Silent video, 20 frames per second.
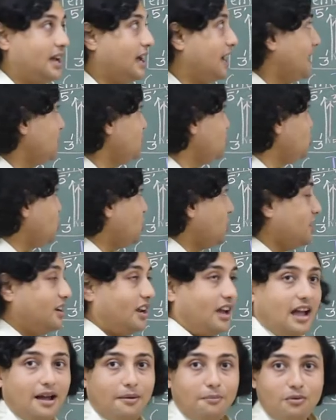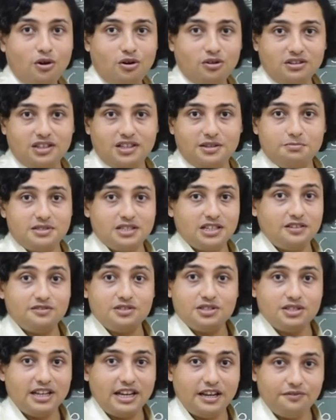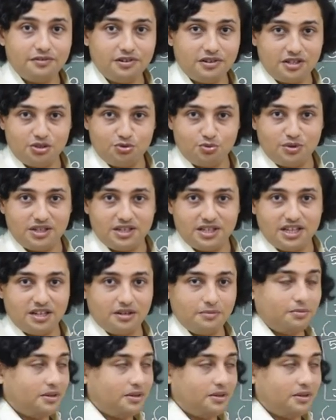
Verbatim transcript: and join among themselves never it will take